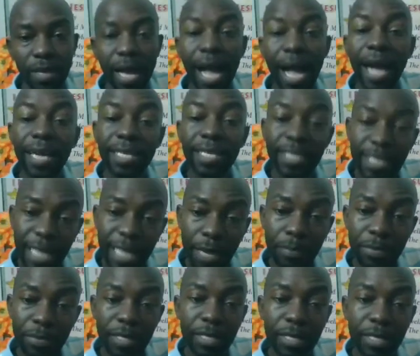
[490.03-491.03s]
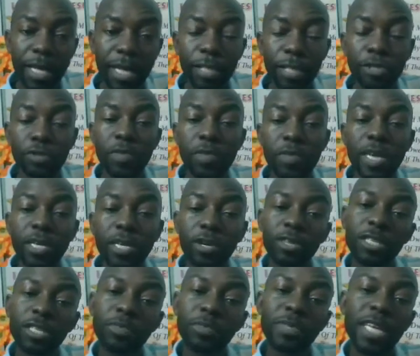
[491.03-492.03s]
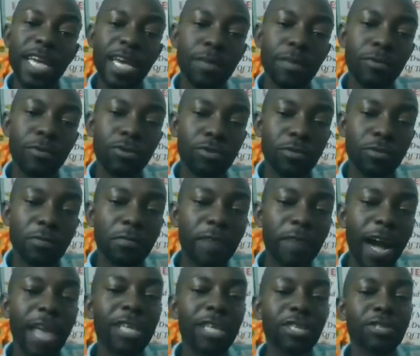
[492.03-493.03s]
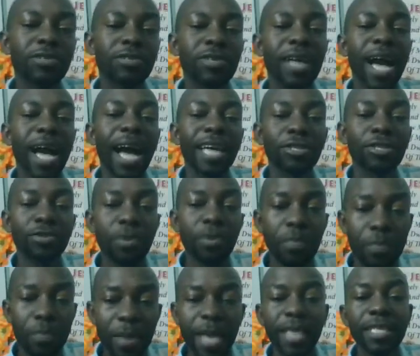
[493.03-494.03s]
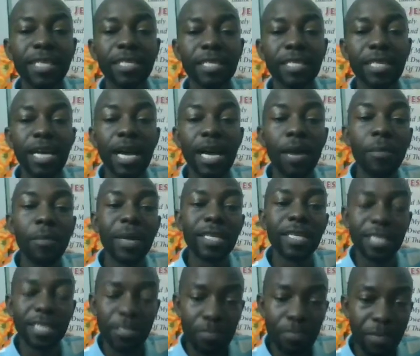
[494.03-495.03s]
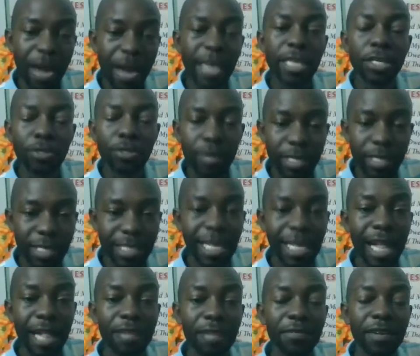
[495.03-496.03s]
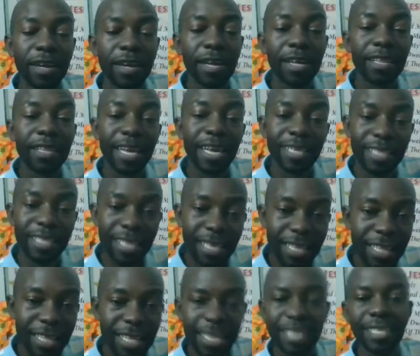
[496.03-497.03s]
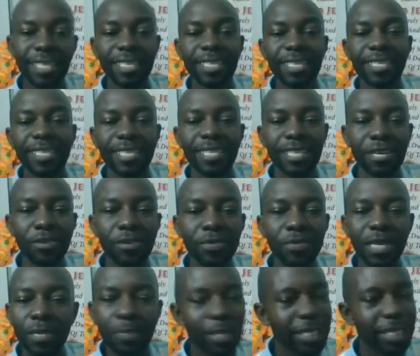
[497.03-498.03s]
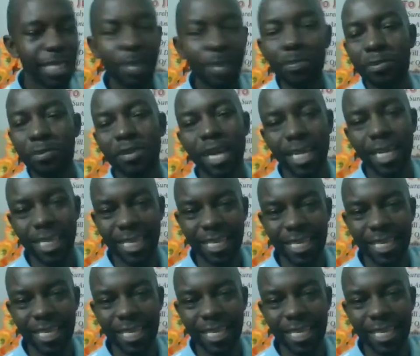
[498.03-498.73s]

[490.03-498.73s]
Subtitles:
Accept that you may not be able to function at your best, but remind yourself that this will be temporary.